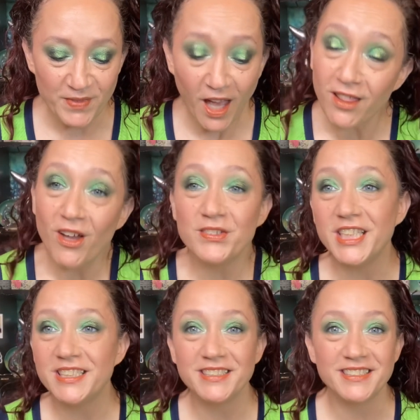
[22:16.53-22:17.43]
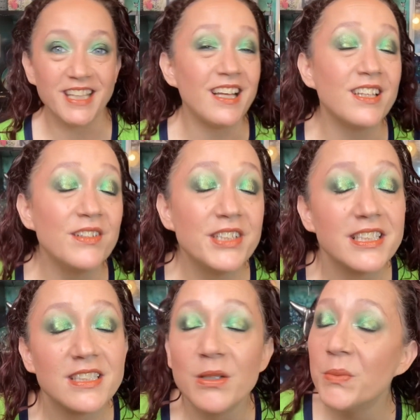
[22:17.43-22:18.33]
I love it. I love
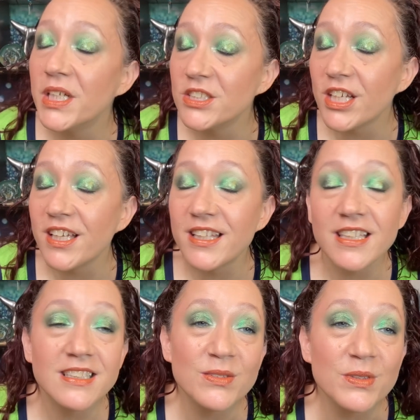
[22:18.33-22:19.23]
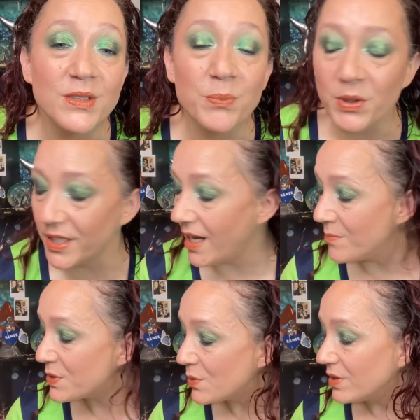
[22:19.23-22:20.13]
it so much. I think it's really pretty.
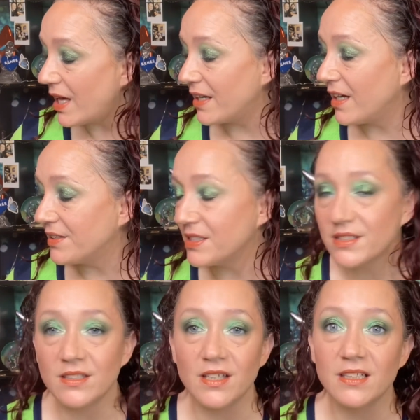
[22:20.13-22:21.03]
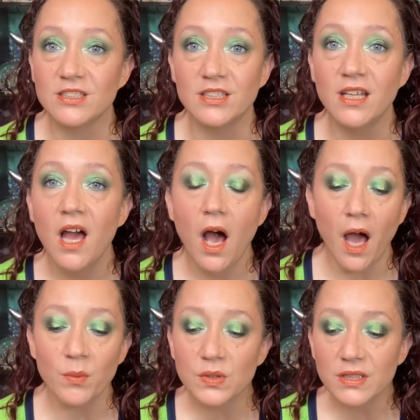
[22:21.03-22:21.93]
I'm so glad I got this collection.
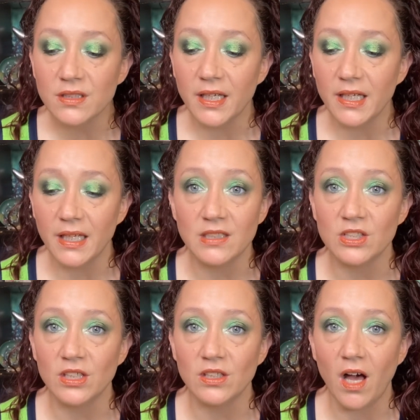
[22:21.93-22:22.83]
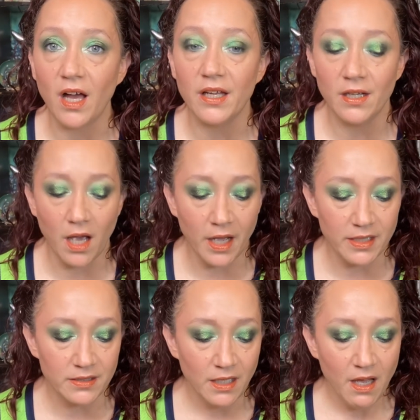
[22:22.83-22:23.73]
I really like Angie a lot and
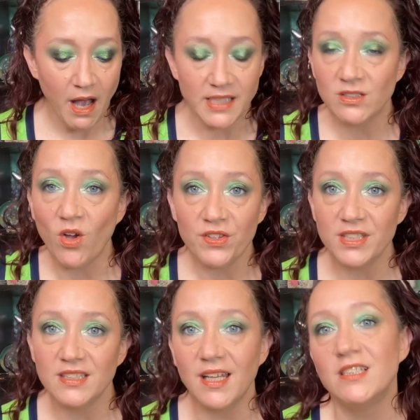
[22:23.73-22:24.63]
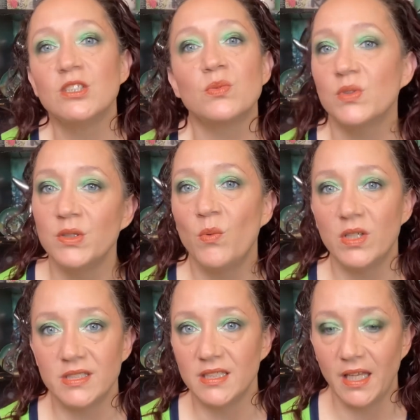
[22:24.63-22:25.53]
I I saw this and I just really
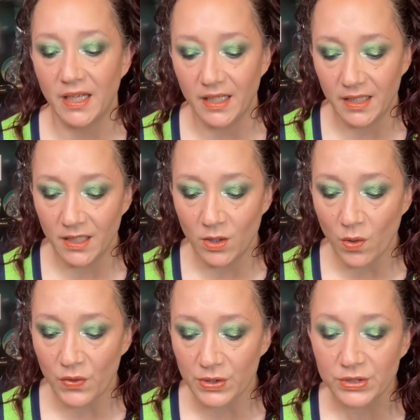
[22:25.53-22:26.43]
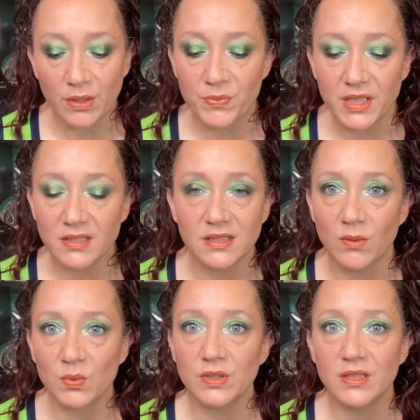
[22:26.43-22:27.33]
wanted to get it. You know, there's some things
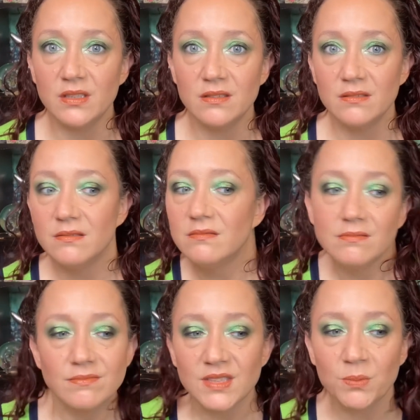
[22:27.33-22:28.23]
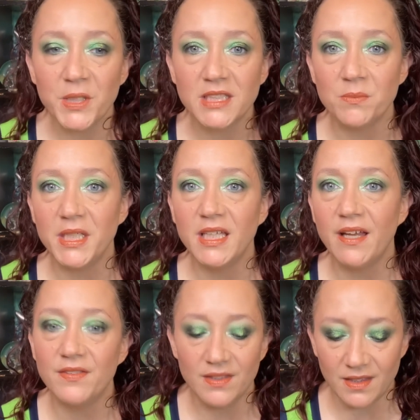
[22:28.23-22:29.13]
that really speak to me
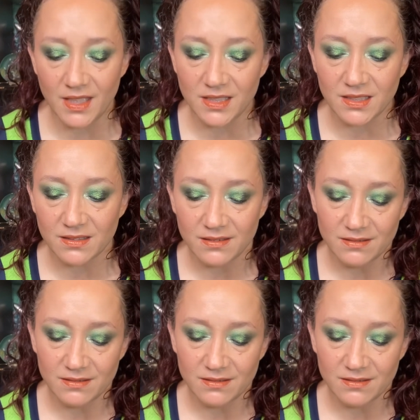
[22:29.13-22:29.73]
and these